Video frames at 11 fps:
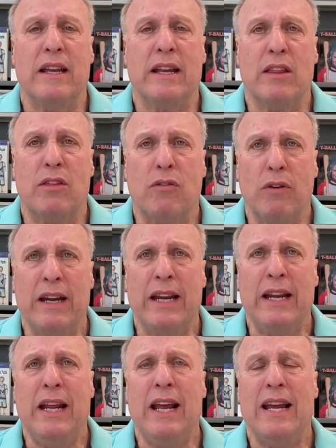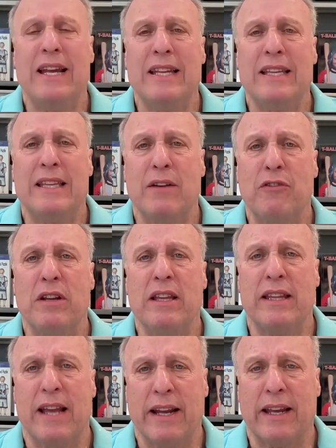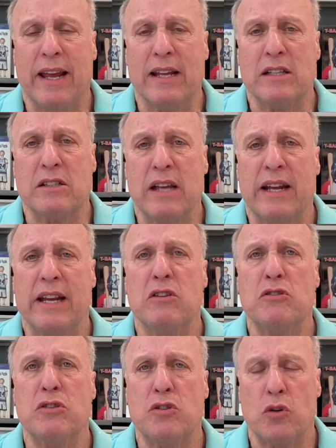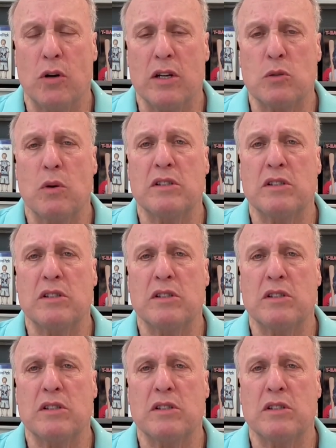in 3 different decades? And here's the choice.